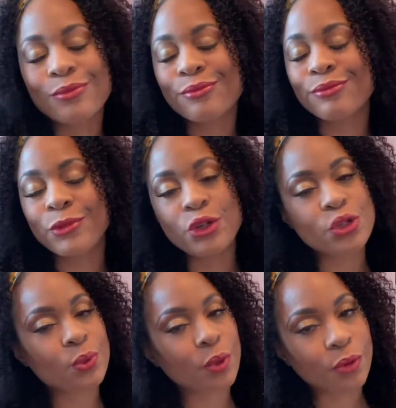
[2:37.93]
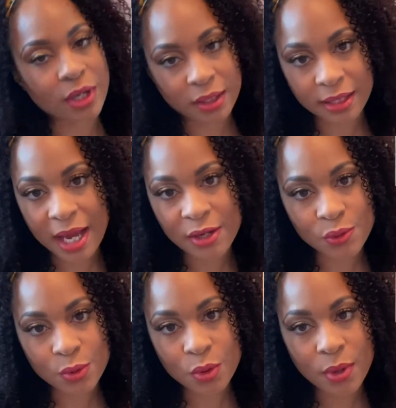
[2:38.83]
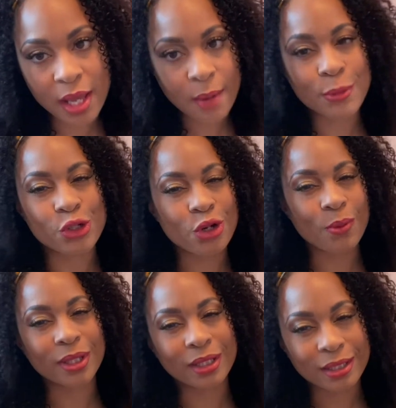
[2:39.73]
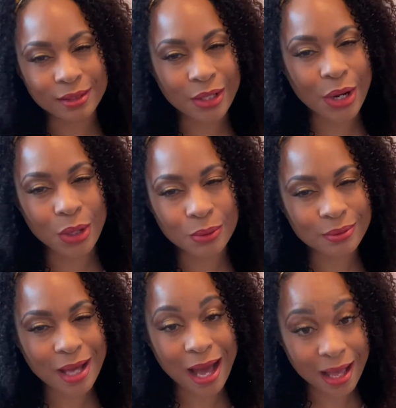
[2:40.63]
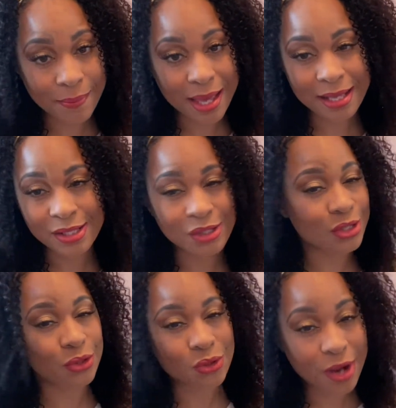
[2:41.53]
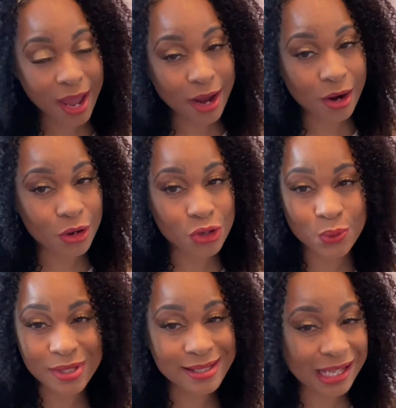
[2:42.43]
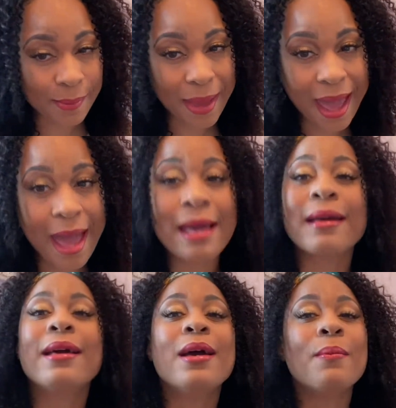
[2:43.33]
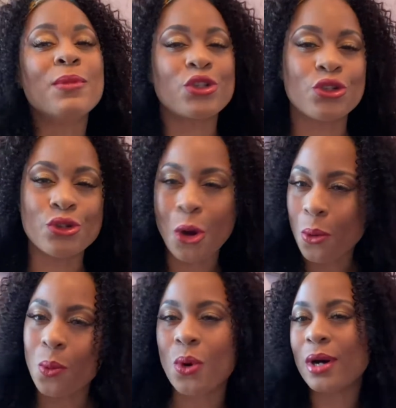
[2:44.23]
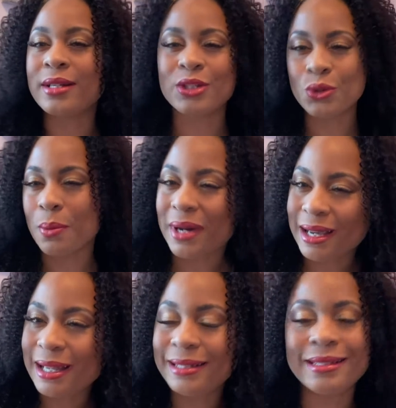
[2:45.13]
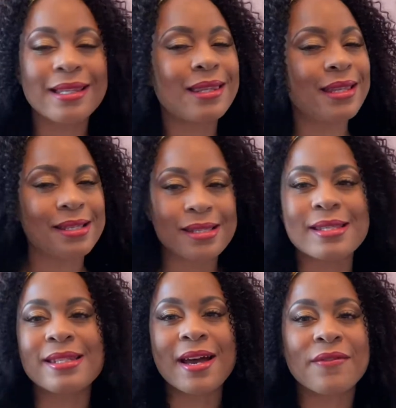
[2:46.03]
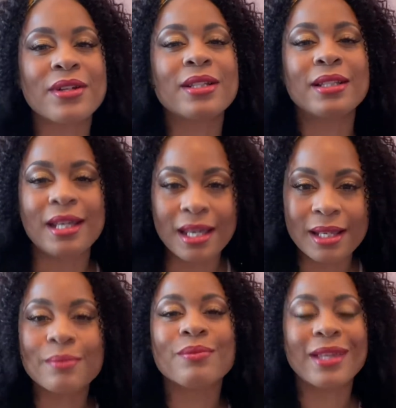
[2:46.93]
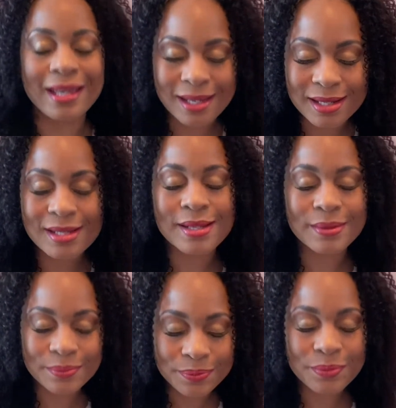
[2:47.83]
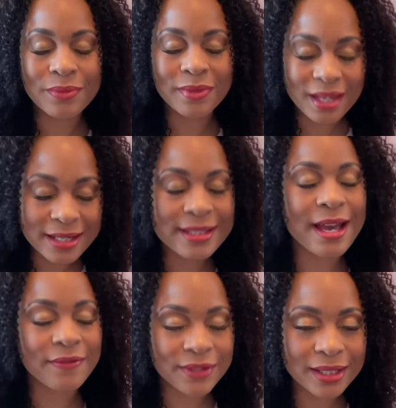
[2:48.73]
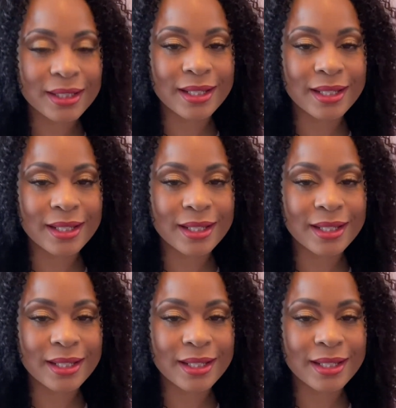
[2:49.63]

want to run out the house real quick, but you don't want to look, you know, a hot mess. You didn't do your hair, you just want to slick it back, but you don't want to do a bun. This is definitely it. Definitely.